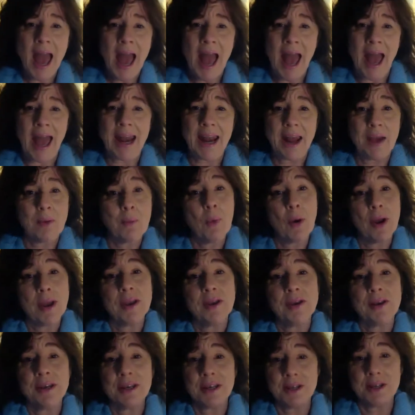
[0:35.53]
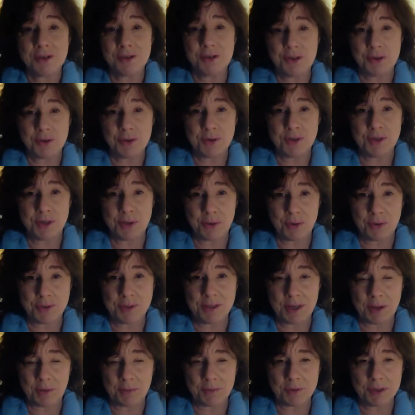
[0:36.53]
and I want you to introduce
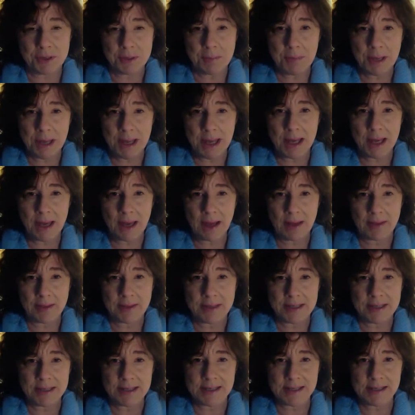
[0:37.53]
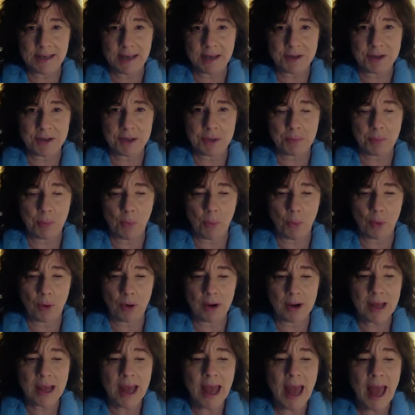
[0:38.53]
yourself to me on the discussion
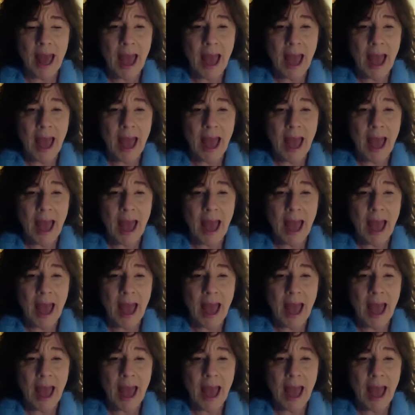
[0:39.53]
board,